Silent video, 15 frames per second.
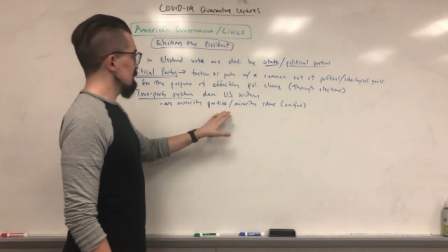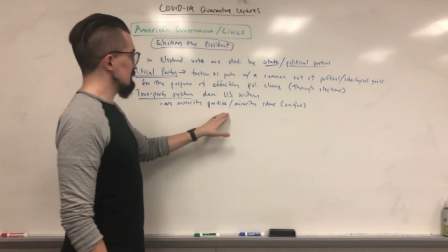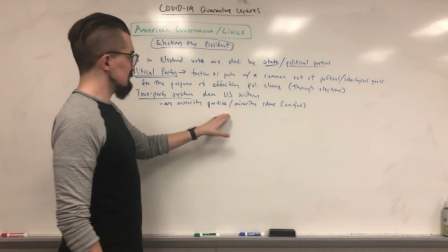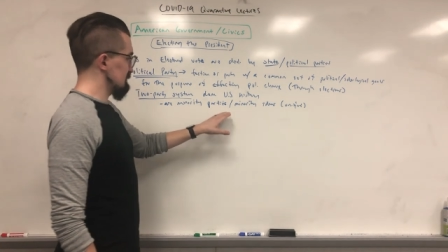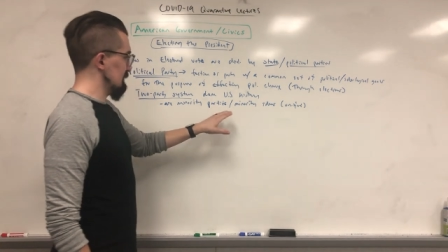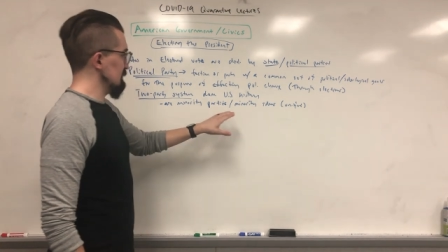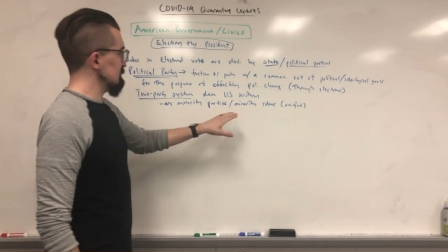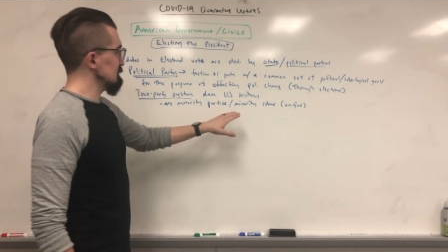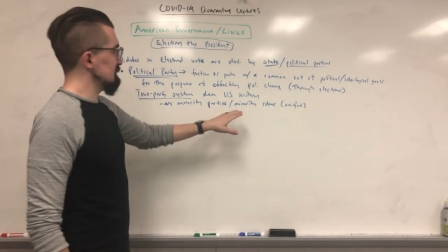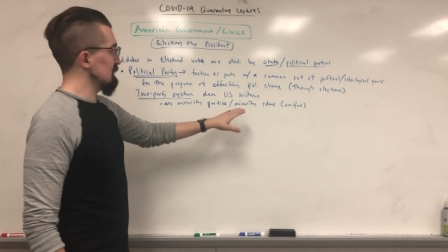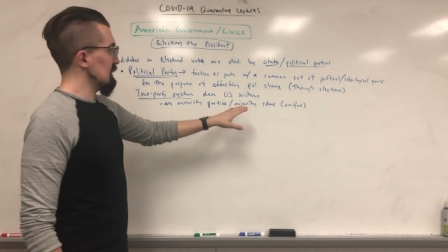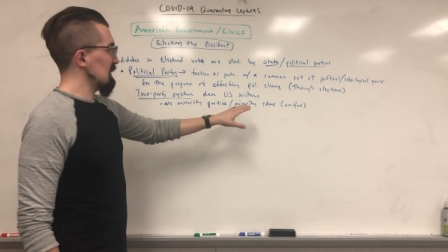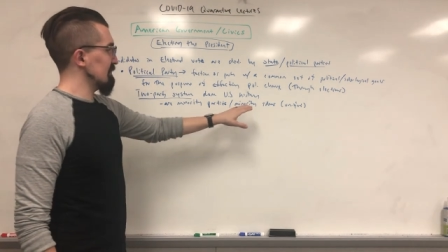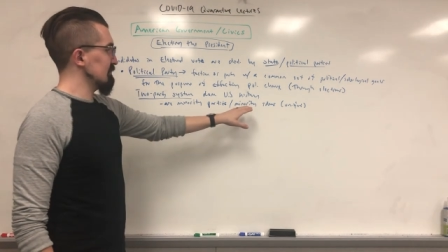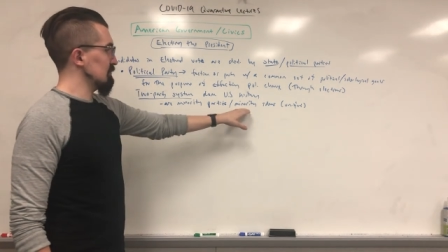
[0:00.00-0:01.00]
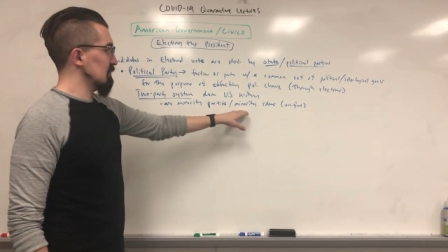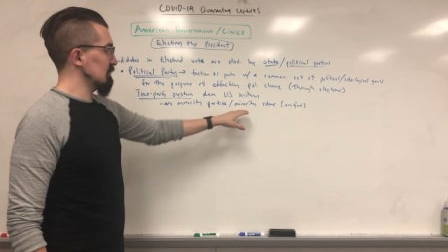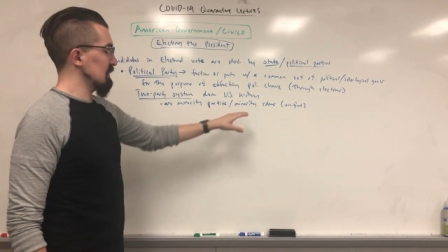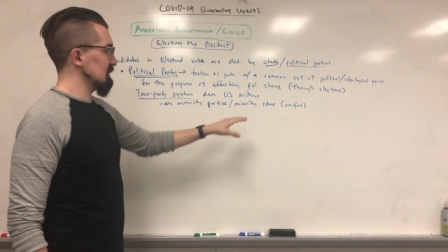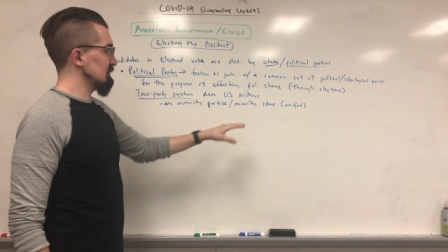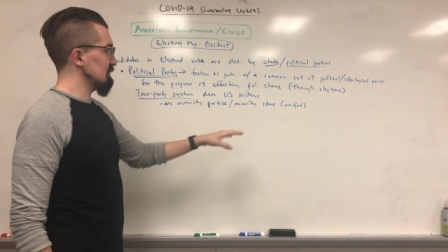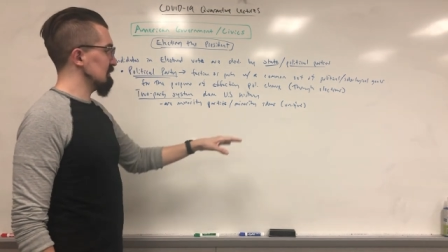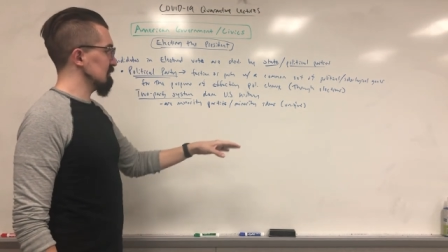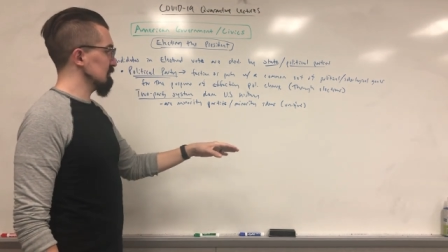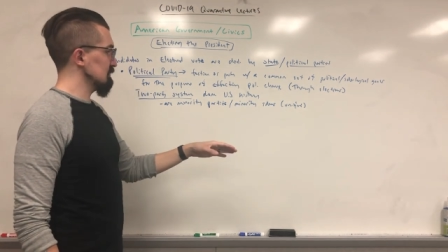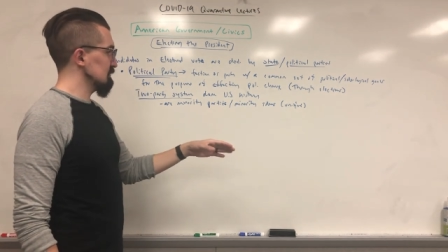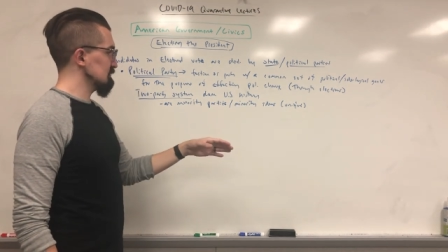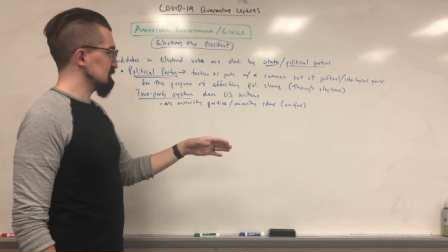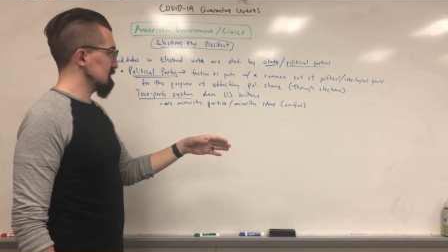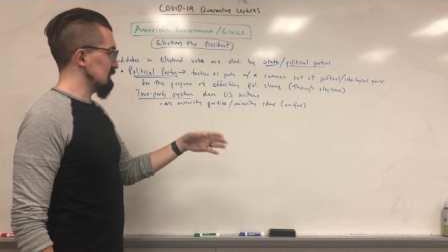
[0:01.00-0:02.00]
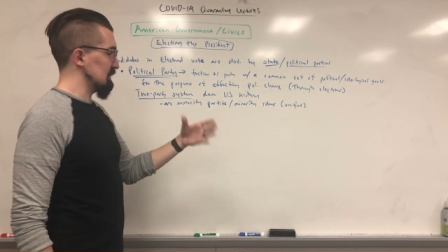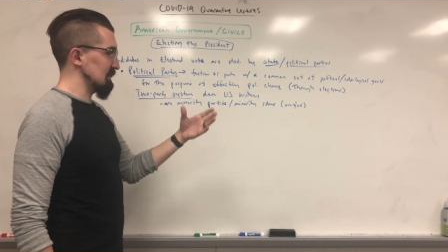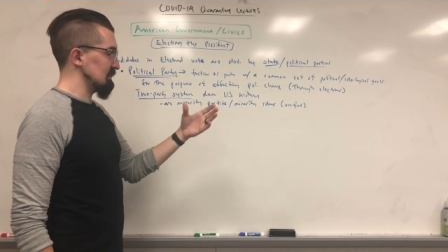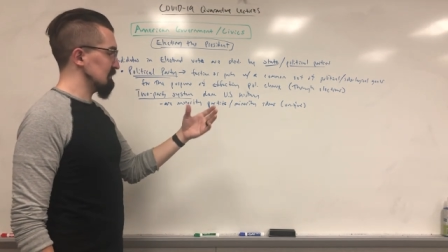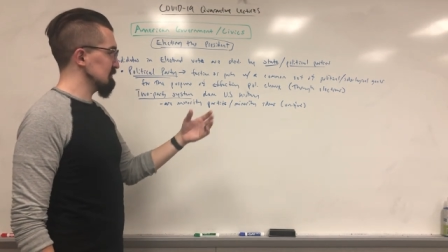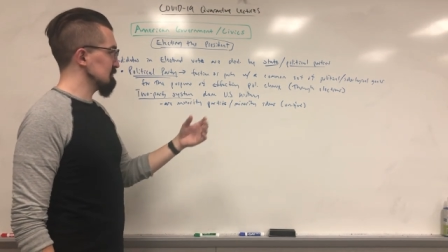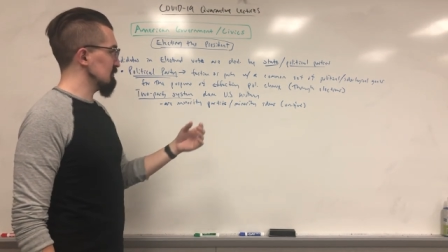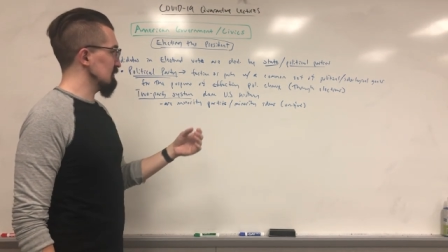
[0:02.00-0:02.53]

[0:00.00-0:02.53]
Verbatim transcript: exist and they have their own ideals and ideas,